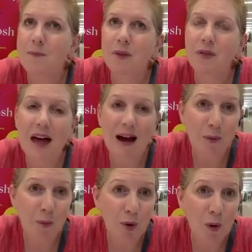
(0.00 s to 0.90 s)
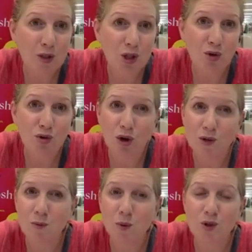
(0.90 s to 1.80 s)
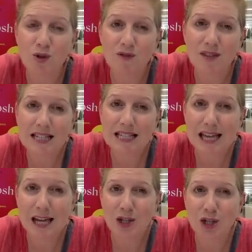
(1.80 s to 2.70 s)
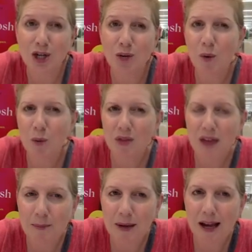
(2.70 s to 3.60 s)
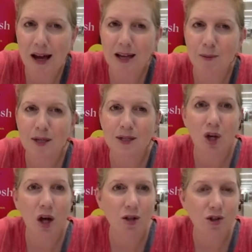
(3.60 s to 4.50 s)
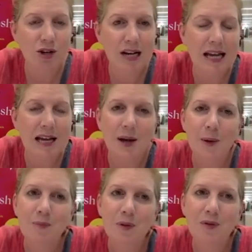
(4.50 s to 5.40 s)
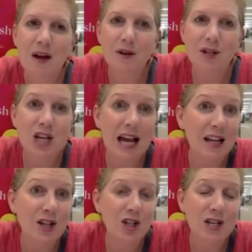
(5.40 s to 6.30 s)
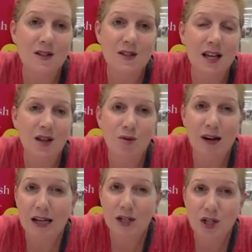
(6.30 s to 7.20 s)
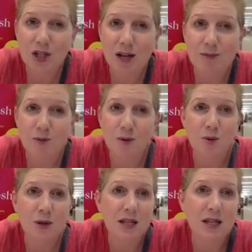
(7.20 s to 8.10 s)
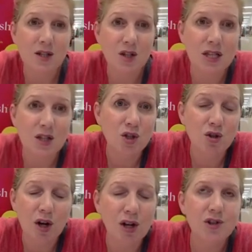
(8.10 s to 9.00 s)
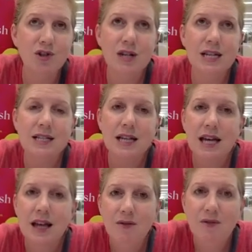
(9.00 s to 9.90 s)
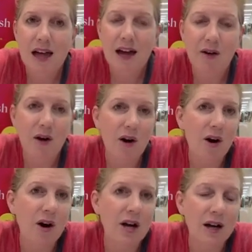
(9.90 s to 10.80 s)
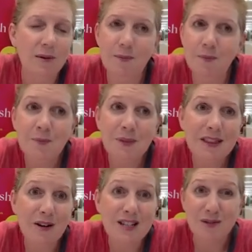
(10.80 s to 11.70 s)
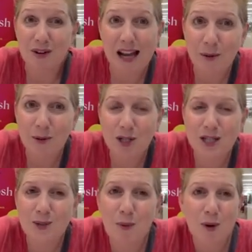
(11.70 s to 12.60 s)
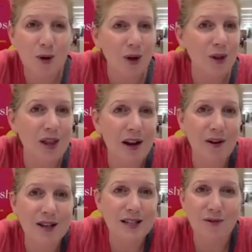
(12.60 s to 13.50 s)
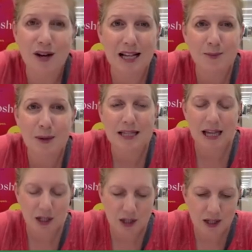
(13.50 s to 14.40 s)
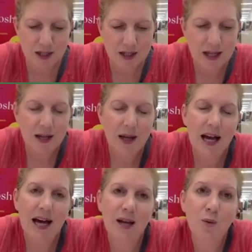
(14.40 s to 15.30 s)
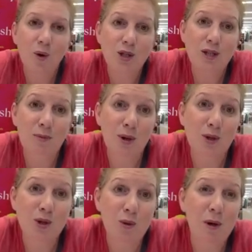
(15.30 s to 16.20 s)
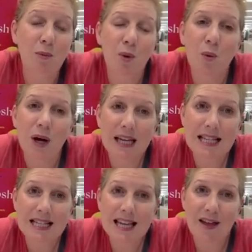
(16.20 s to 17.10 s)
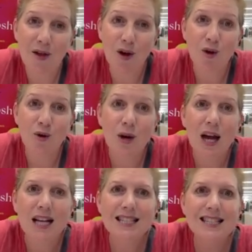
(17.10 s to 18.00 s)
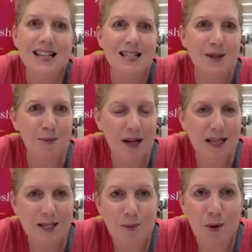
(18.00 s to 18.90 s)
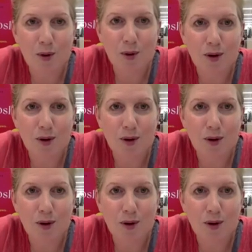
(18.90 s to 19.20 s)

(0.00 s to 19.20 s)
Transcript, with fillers: that would prompt a cross-border investigation. And what would that be like? Because culturally, there are challenges in the relationships between these two countries. There are different languages spoken. There are different expectations. And I wanted to put two people working together who ostensibly spoke